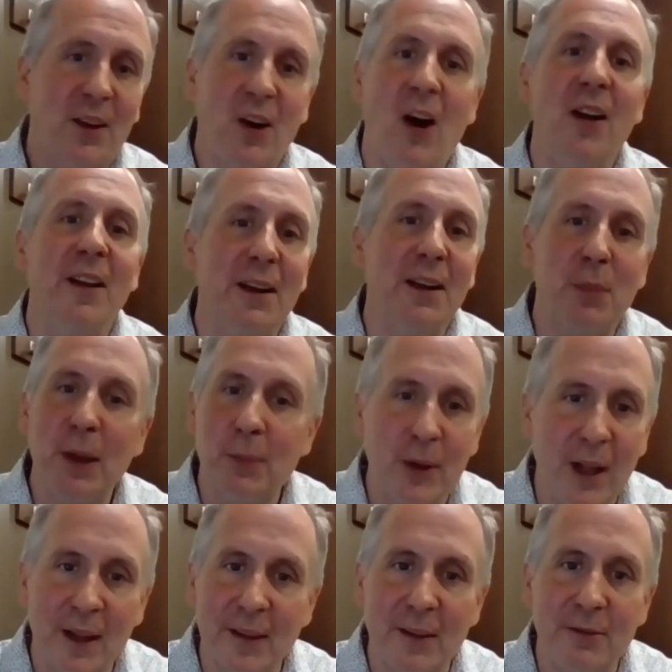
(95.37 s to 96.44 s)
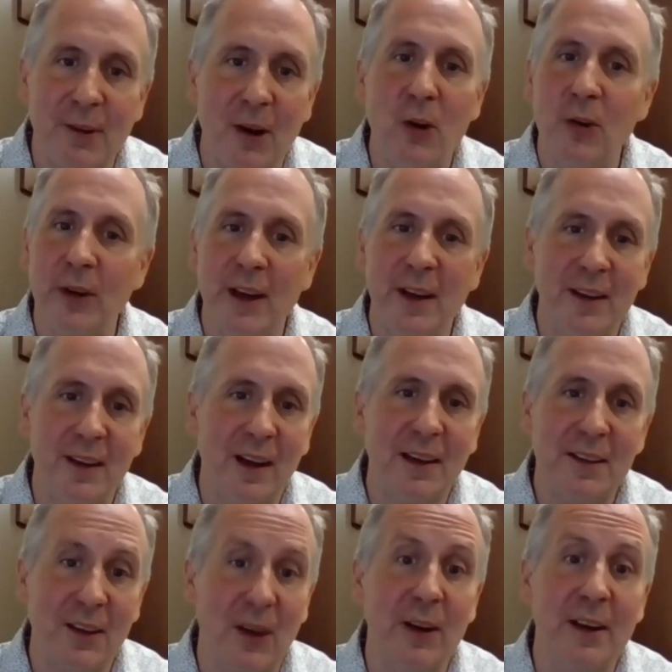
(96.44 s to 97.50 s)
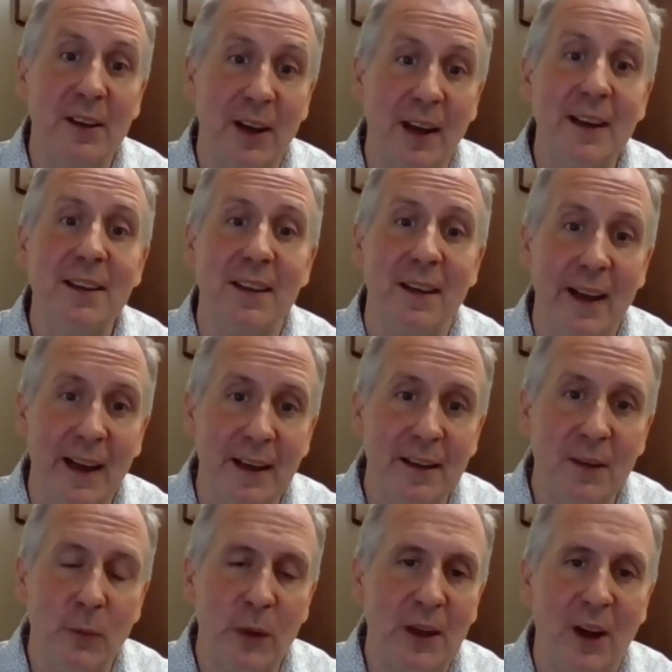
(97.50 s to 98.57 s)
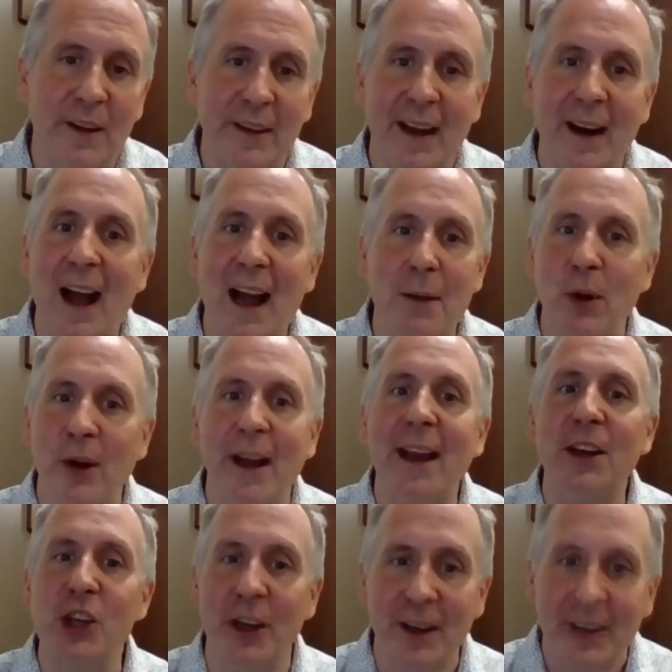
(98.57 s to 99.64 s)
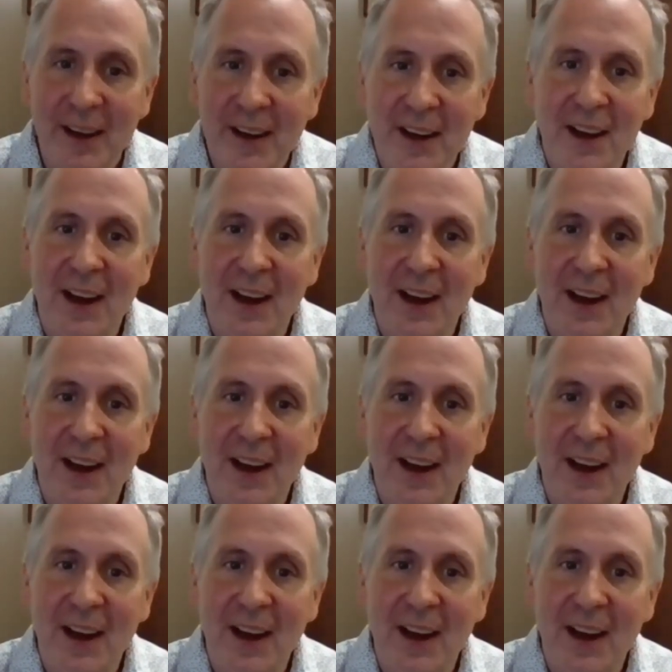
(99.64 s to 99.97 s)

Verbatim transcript: calling people on the phone and starting to isolate we call that hibernation